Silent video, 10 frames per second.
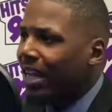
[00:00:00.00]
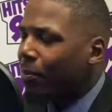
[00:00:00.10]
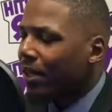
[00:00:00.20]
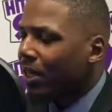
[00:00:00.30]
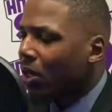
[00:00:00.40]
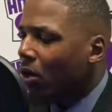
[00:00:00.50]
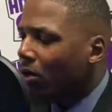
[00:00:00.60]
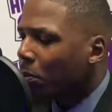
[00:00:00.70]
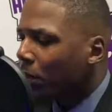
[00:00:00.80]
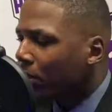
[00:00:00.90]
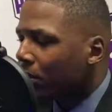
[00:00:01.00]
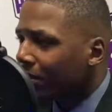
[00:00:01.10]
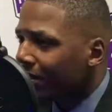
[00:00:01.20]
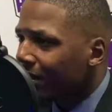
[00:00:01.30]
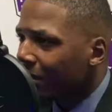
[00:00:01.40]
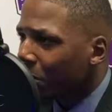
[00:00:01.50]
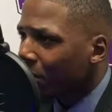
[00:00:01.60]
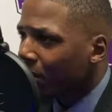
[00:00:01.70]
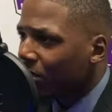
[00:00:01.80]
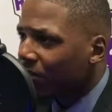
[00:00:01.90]
being caught up under the stigma,
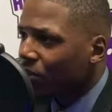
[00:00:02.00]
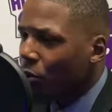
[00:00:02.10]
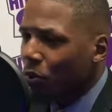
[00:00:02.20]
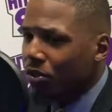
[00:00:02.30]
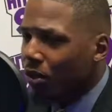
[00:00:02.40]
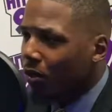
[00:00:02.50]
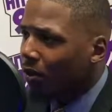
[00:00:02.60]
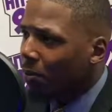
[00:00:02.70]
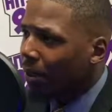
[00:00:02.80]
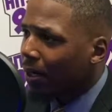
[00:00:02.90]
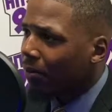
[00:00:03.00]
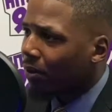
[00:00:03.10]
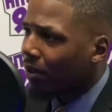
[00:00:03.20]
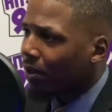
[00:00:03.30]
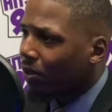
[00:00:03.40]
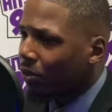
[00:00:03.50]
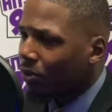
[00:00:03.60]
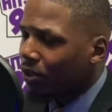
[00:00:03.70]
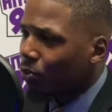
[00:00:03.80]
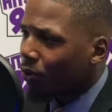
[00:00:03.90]
because even though we're talking about, you know,
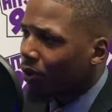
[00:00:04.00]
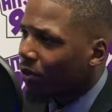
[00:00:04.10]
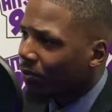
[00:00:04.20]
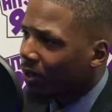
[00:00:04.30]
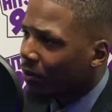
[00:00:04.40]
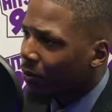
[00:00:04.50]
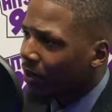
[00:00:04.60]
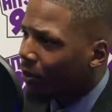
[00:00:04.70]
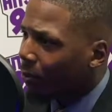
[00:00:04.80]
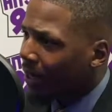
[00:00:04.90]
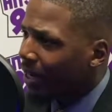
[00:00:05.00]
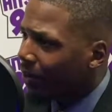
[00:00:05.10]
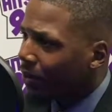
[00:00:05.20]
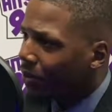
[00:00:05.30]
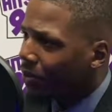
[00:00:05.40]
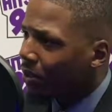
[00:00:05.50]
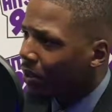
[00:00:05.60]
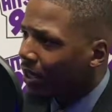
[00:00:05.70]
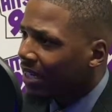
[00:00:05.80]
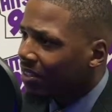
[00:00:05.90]
these very real barriers,
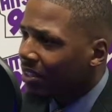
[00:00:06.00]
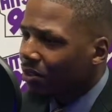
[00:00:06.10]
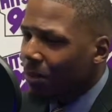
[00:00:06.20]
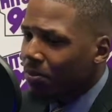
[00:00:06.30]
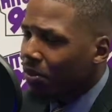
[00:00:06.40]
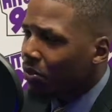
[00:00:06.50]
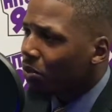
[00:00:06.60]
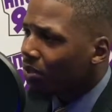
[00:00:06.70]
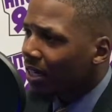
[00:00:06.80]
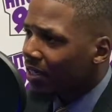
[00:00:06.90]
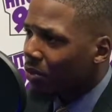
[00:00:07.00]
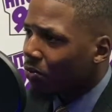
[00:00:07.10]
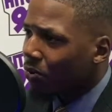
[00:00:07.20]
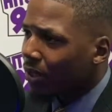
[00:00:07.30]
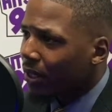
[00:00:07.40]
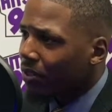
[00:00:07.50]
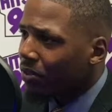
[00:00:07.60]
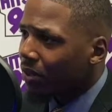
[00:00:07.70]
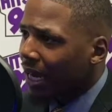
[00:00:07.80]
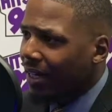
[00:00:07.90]
it's still up to you to take no for an
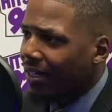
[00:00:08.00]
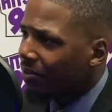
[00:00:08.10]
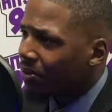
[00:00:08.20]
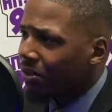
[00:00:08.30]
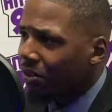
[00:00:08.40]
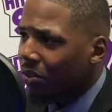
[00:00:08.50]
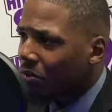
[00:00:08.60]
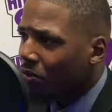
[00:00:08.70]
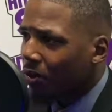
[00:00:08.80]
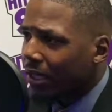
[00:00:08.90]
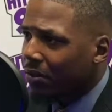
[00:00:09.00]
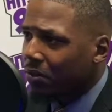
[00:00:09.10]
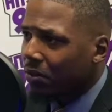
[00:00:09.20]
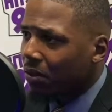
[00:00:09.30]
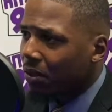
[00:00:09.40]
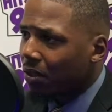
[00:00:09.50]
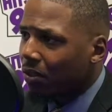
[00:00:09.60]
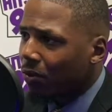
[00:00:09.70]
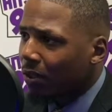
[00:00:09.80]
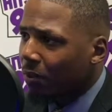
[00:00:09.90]
answer. I never took no for an answer.
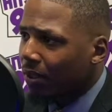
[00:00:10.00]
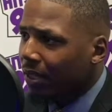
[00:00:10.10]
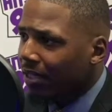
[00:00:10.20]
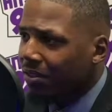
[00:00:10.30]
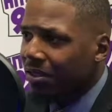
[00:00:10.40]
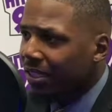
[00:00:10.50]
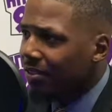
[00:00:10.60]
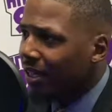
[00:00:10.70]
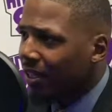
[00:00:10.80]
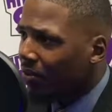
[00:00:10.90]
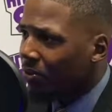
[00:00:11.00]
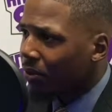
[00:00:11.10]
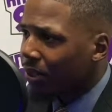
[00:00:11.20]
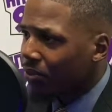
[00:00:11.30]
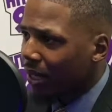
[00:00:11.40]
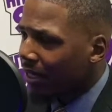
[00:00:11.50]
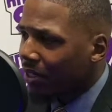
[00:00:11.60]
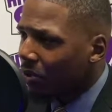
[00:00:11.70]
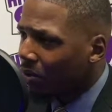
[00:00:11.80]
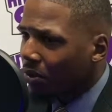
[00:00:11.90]
You know what I mean? I just didn't take it for an answer. I
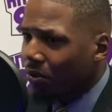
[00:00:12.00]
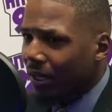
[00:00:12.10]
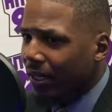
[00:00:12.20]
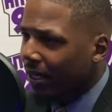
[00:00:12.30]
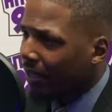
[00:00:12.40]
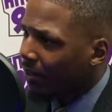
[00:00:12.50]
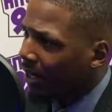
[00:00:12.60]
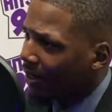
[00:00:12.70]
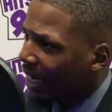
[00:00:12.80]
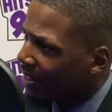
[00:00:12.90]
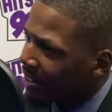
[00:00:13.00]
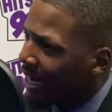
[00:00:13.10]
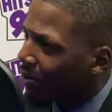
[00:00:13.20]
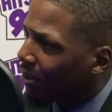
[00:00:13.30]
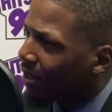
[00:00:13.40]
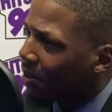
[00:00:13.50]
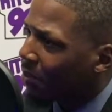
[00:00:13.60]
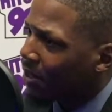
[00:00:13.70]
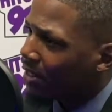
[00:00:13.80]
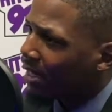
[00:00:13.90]
didn't go to Colgate and lash out
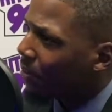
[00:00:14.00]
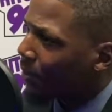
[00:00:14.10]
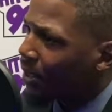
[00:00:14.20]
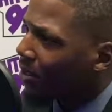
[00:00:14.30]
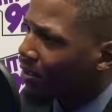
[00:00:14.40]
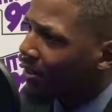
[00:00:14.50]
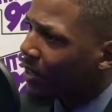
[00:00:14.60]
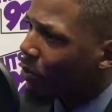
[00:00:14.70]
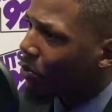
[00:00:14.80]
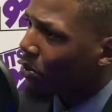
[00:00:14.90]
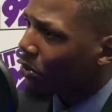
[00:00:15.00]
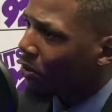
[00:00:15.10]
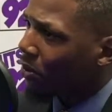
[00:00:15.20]
because I didn't really understand what was going